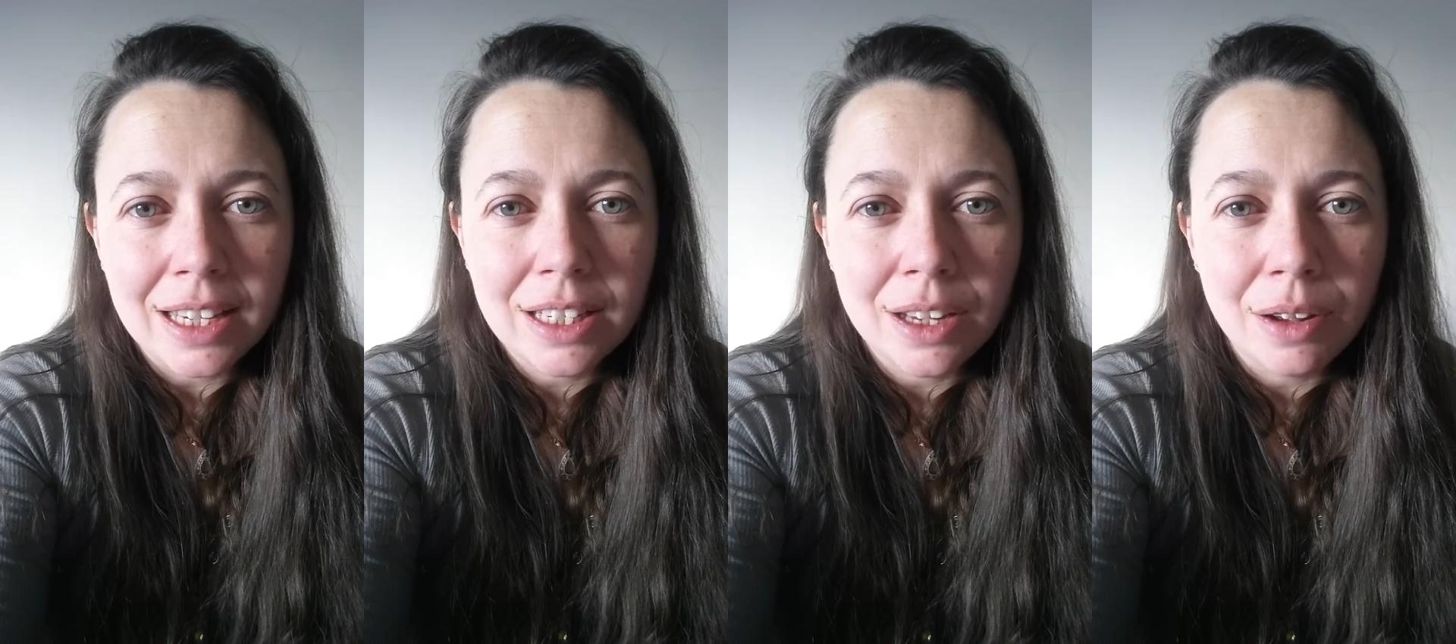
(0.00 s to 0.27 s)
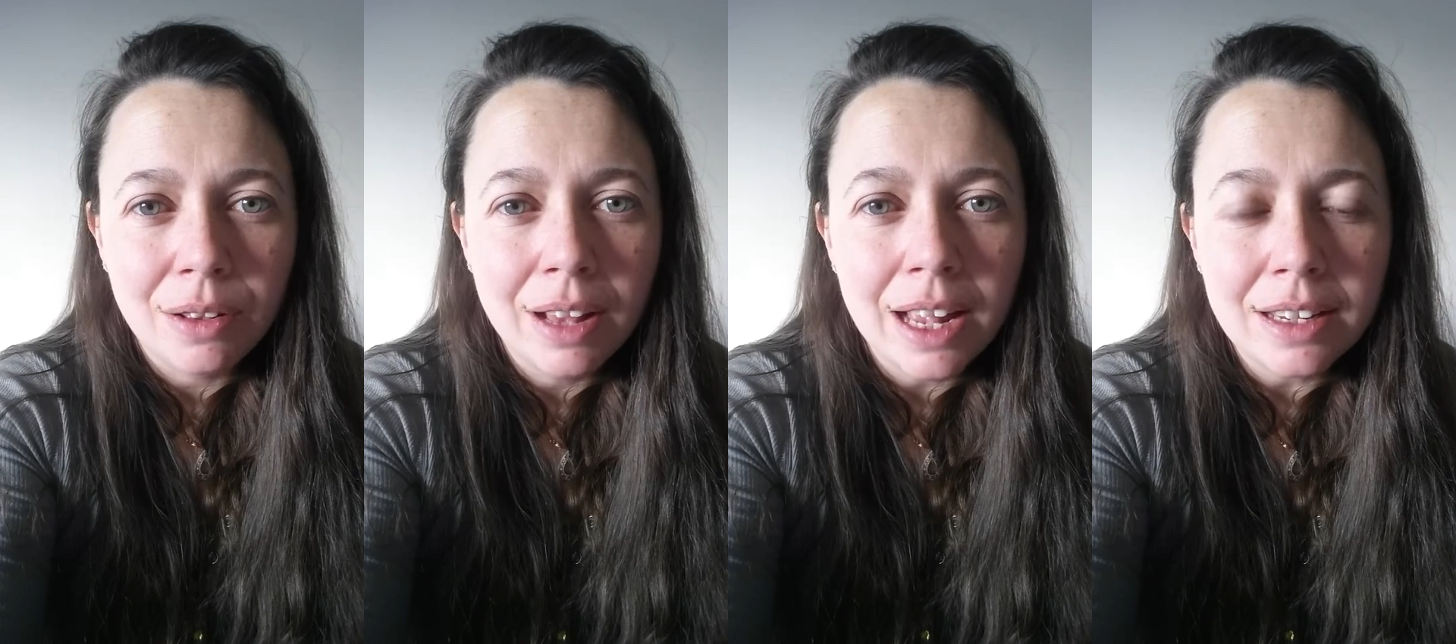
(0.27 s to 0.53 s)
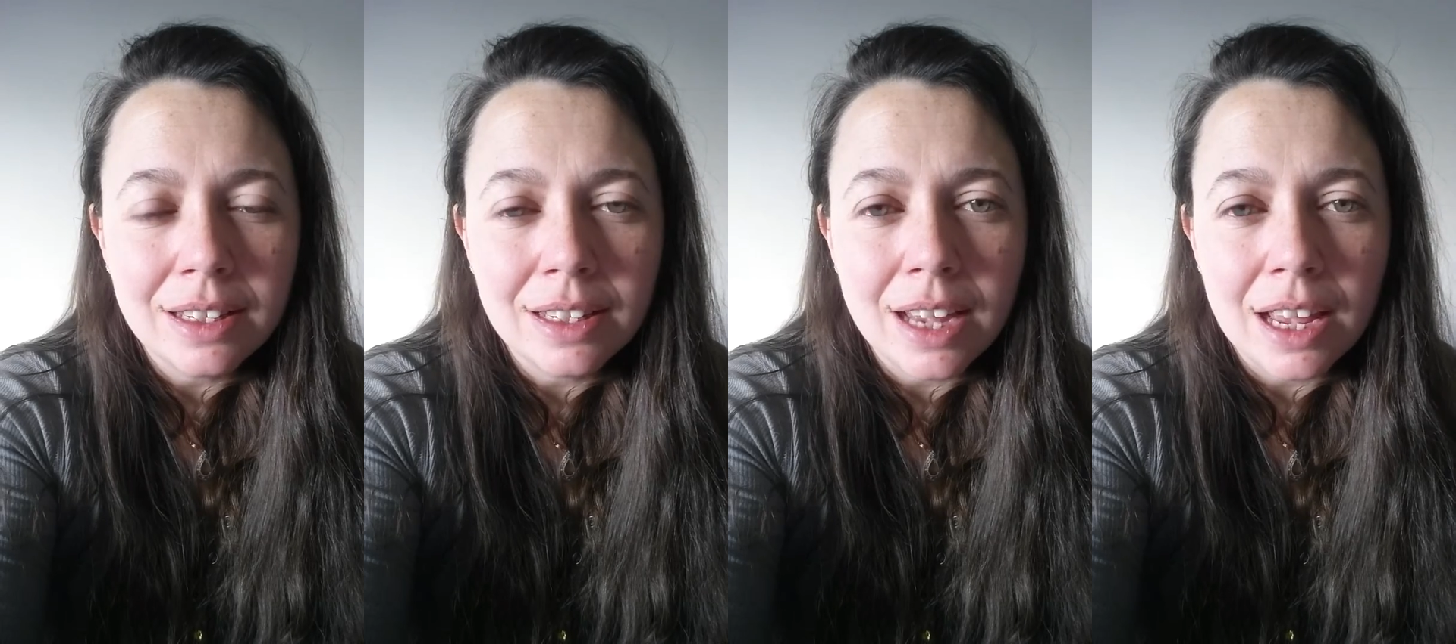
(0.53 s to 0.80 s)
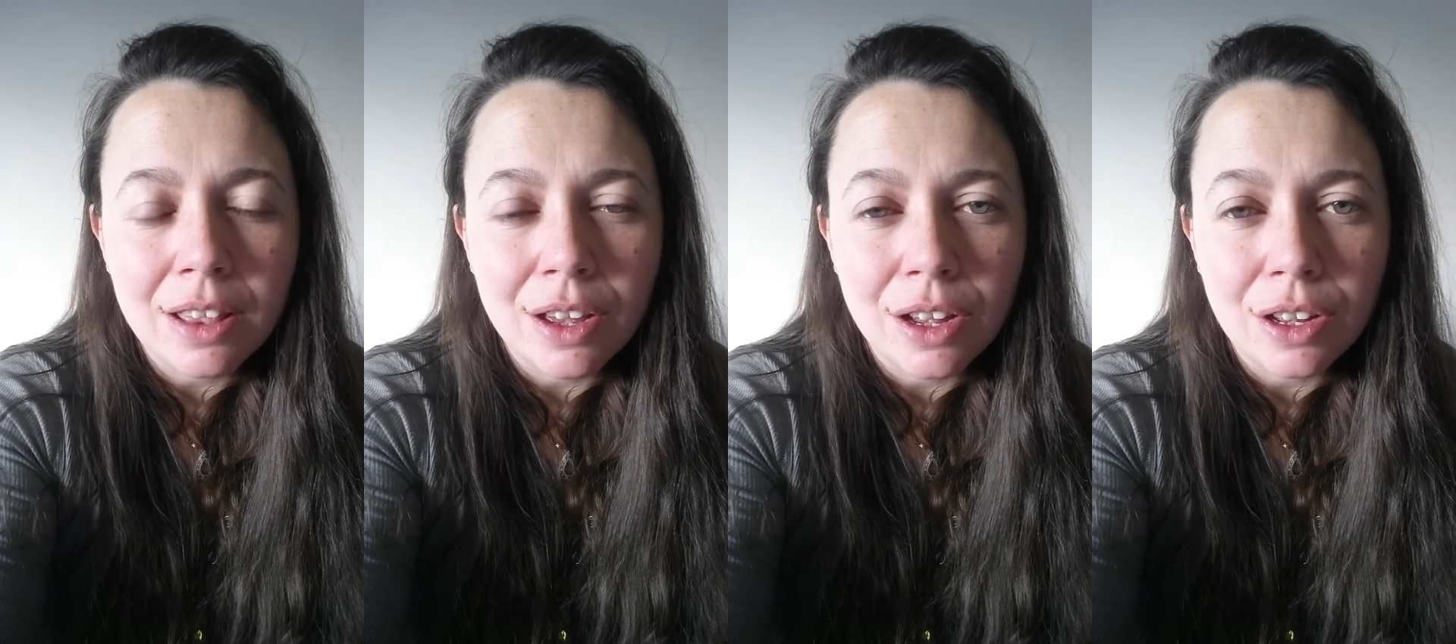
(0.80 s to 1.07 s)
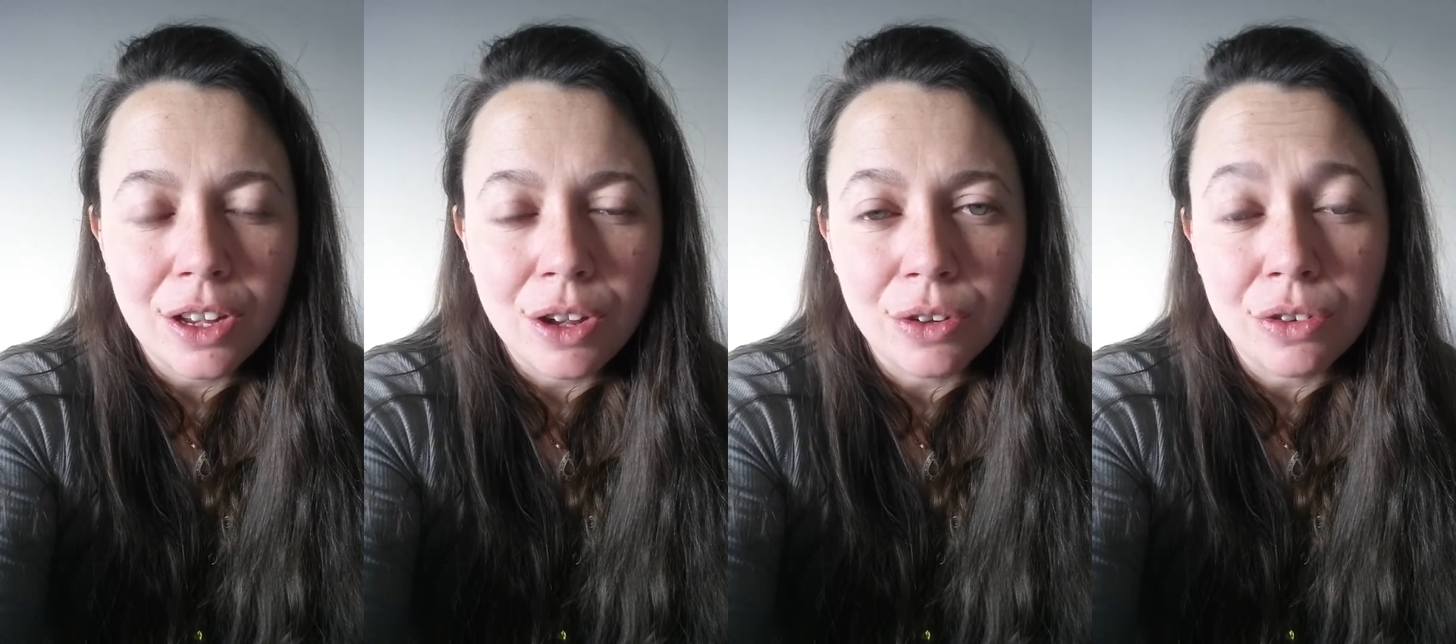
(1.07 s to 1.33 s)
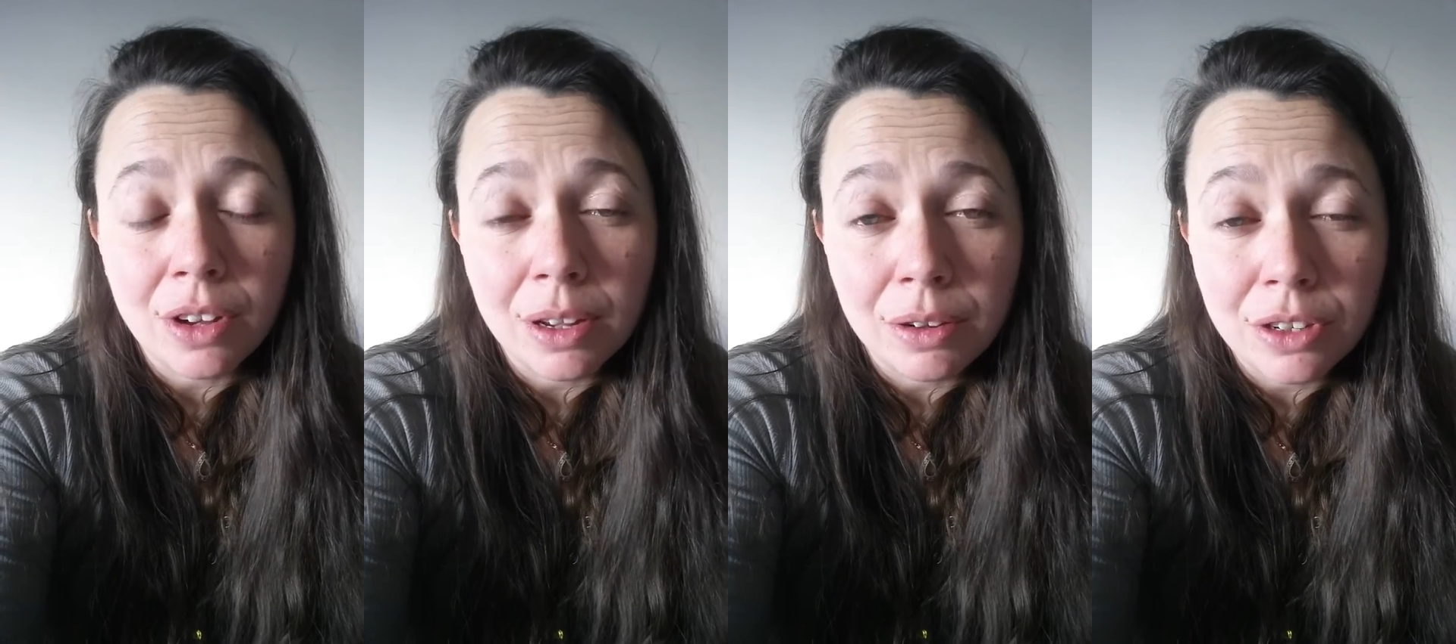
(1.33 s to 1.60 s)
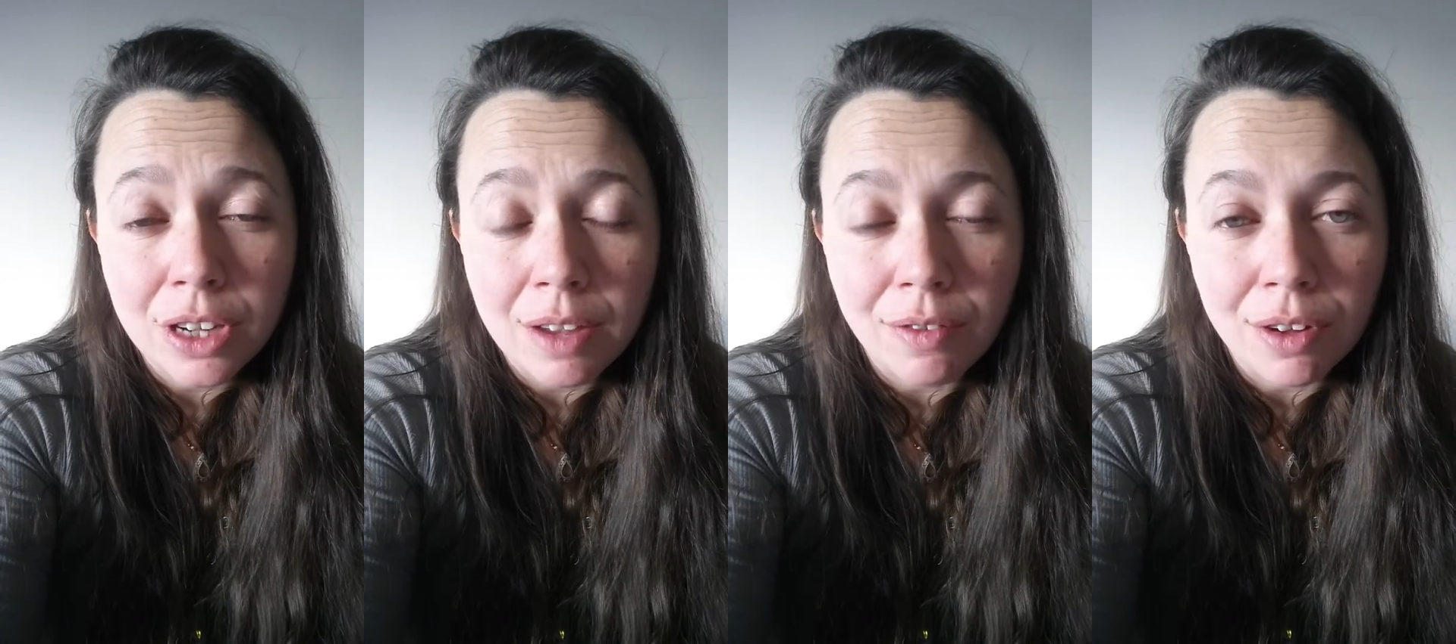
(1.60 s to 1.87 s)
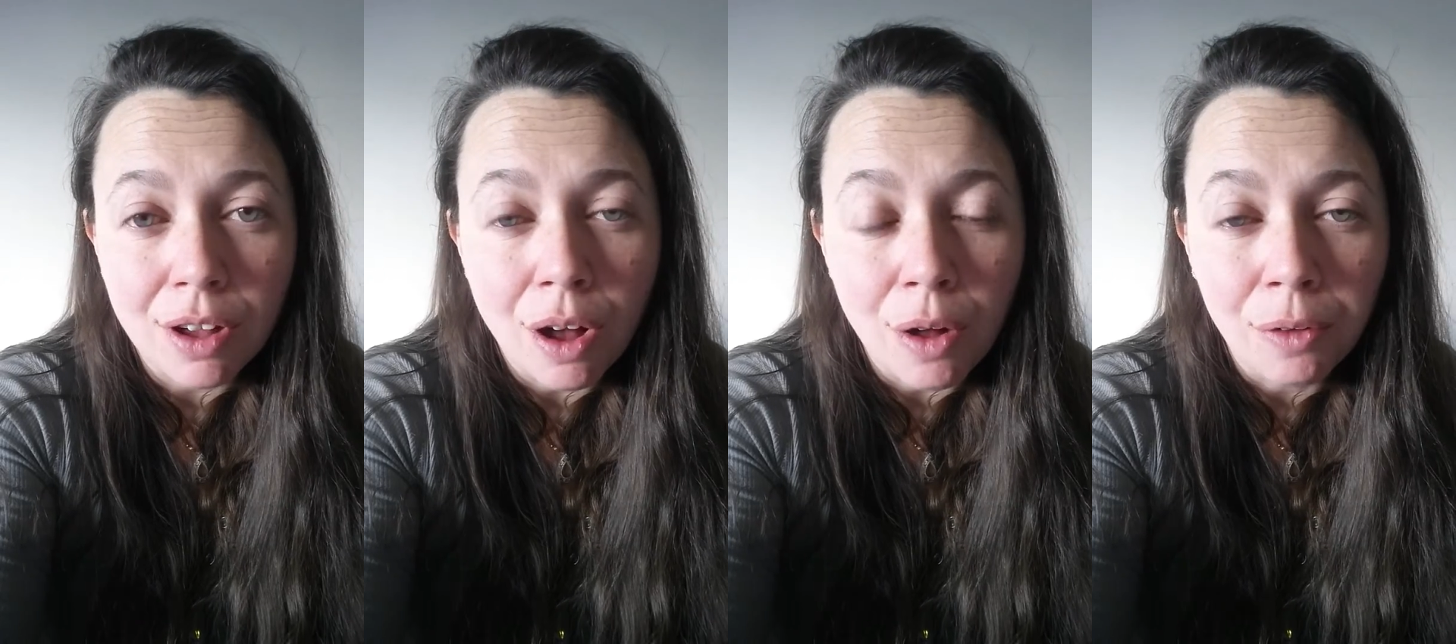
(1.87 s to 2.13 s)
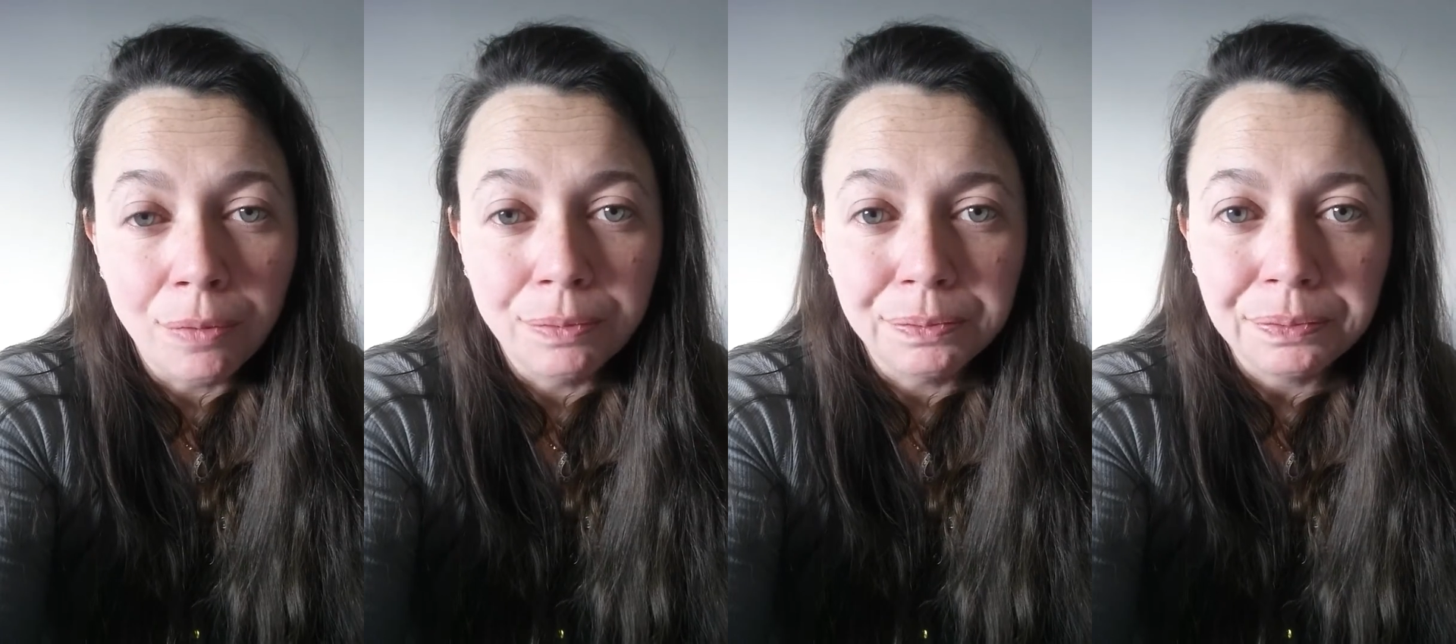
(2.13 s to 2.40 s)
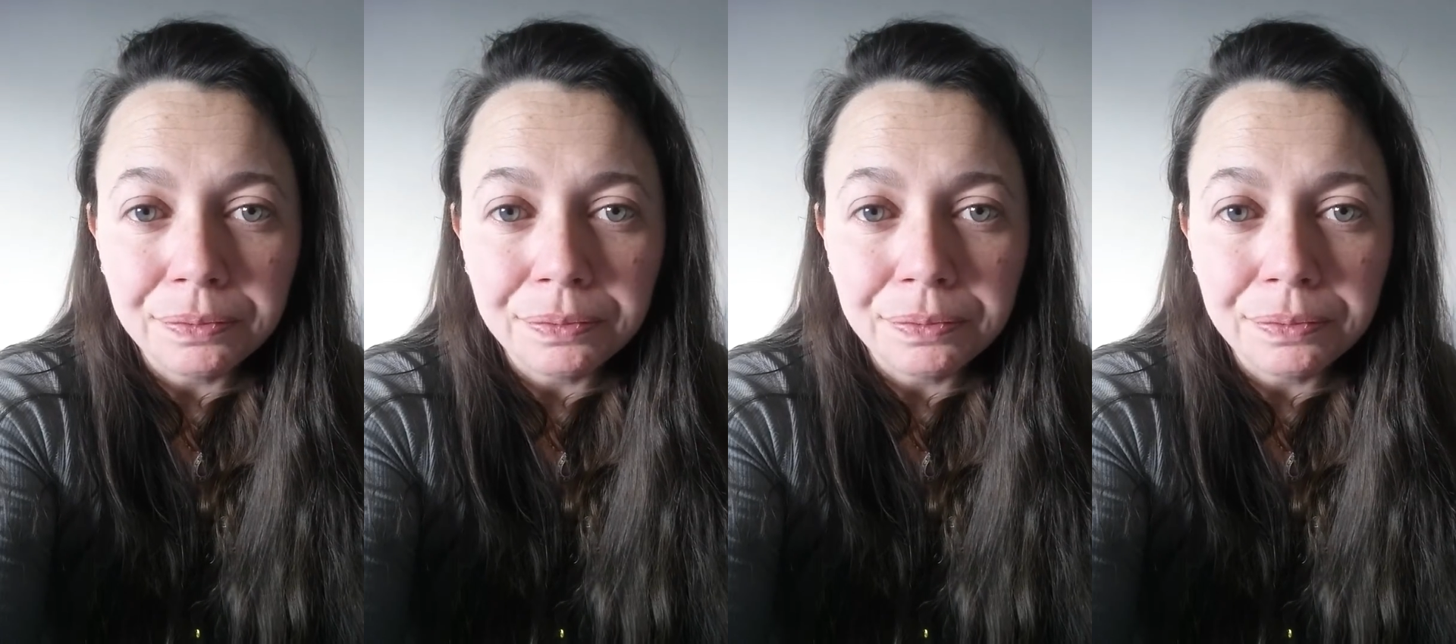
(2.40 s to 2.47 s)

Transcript: So let's say that you're trying to achieve a goal,